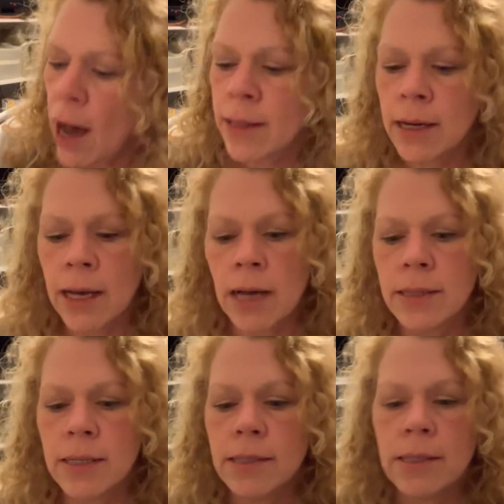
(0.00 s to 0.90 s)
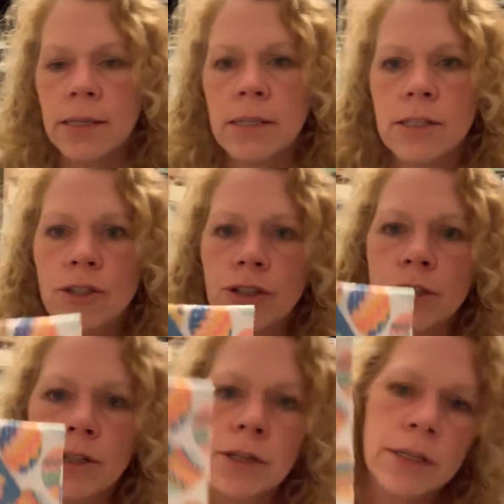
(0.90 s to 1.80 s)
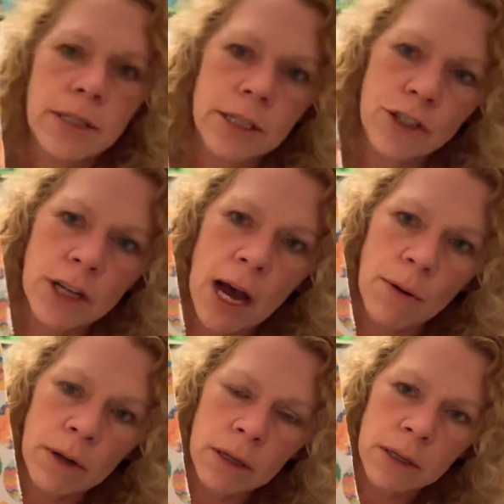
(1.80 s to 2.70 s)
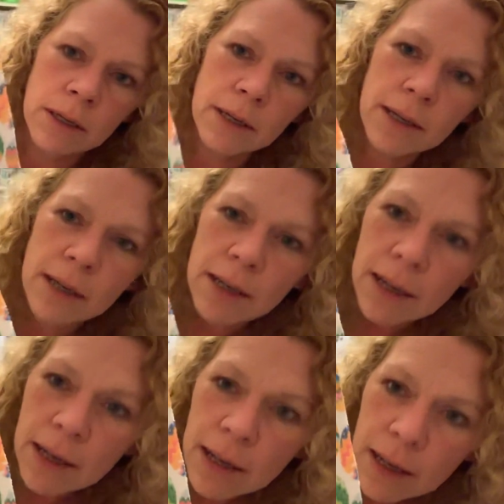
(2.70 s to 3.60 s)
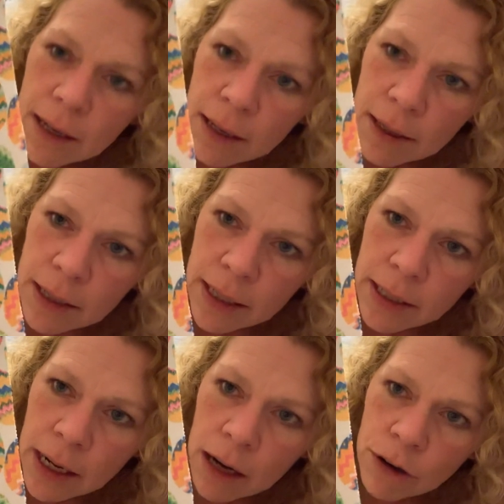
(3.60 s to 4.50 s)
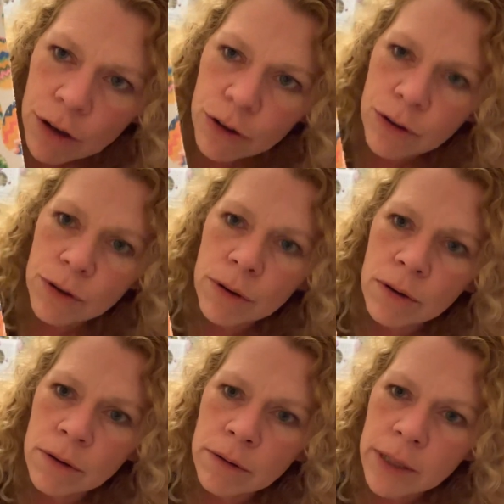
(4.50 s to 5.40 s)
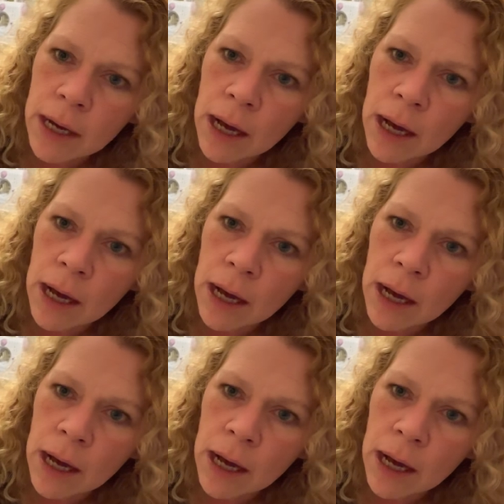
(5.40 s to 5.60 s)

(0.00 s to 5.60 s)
And then I got this Easter dish towel. Look at how cute the